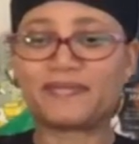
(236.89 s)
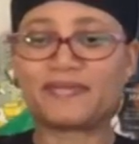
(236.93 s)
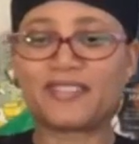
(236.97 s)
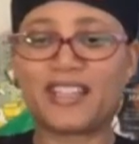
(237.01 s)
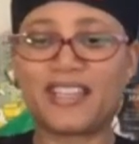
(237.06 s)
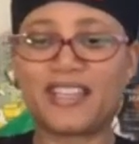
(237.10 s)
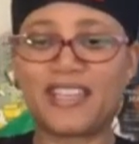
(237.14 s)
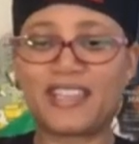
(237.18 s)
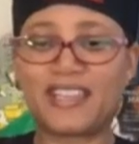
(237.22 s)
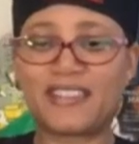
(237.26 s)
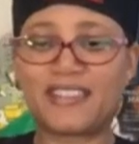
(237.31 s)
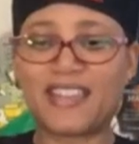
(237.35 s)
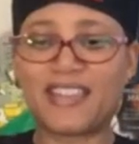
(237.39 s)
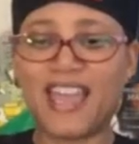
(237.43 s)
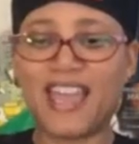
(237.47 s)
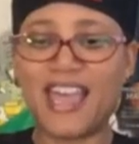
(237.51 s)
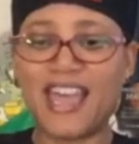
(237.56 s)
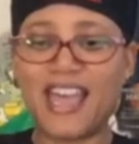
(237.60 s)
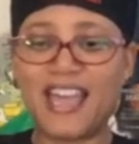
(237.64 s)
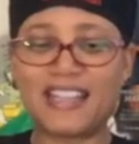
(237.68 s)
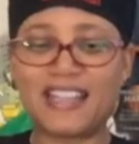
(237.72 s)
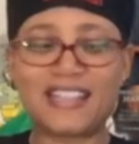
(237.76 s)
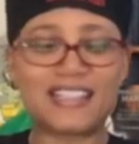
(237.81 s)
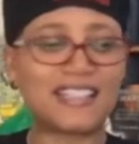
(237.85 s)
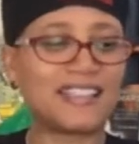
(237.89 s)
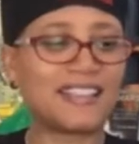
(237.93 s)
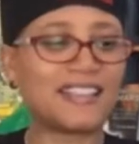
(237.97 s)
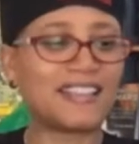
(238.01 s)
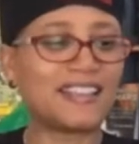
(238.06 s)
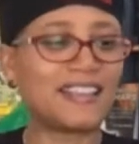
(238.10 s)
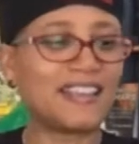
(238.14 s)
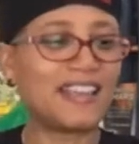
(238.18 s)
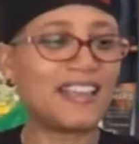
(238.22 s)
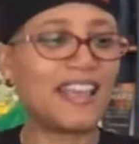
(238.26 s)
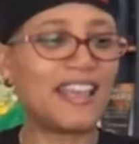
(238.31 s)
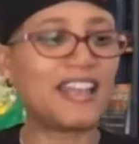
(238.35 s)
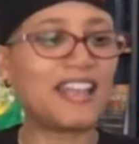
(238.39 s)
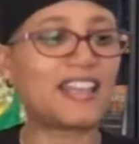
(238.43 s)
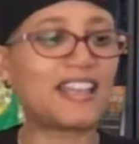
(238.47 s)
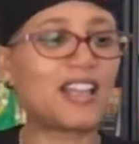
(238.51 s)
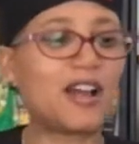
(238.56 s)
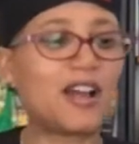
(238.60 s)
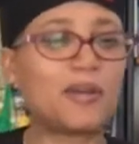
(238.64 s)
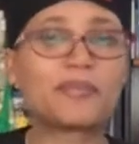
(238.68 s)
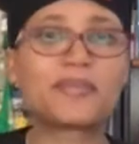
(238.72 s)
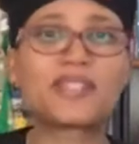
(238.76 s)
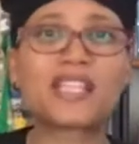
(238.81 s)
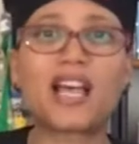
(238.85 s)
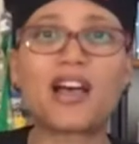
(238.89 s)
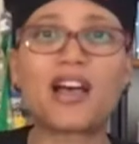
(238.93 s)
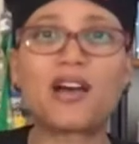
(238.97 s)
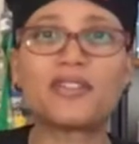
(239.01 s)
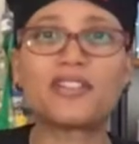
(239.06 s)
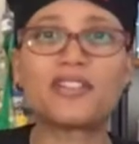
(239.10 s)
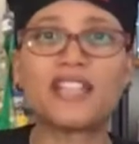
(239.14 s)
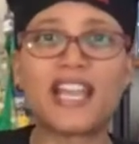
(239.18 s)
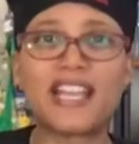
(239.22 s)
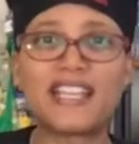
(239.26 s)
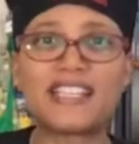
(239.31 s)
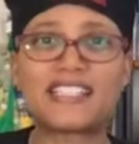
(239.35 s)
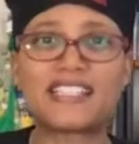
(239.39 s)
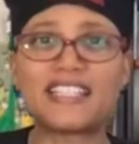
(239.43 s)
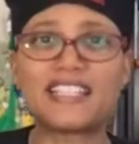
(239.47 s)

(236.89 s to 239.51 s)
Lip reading: like that, and it comes out nice and